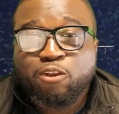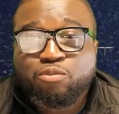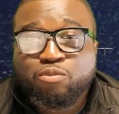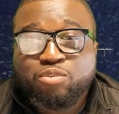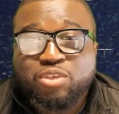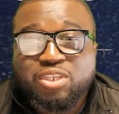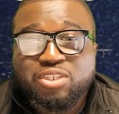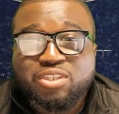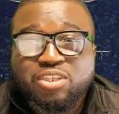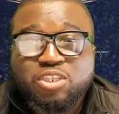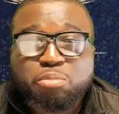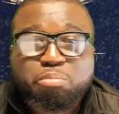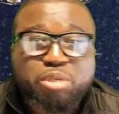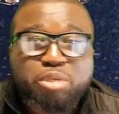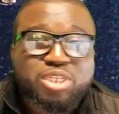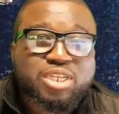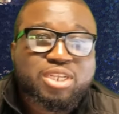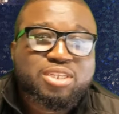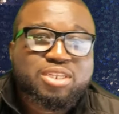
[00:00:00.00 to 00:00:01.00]
of kids
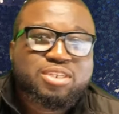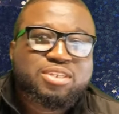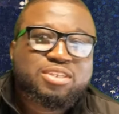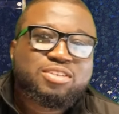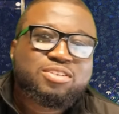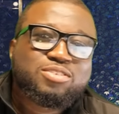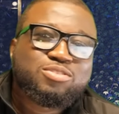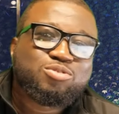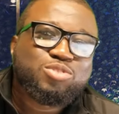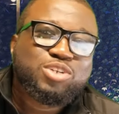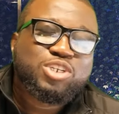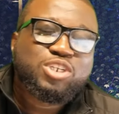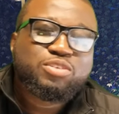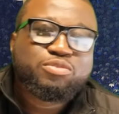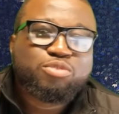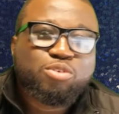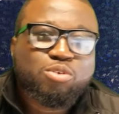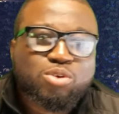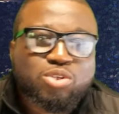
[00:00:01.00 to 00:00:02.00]
especially these
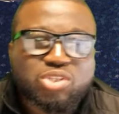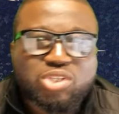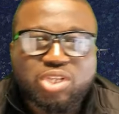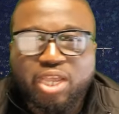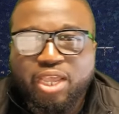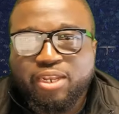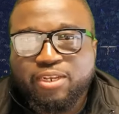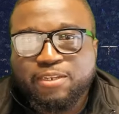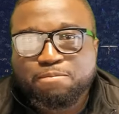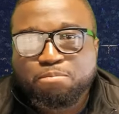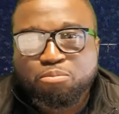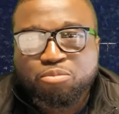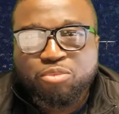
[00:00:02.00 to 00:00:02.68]
rich folks that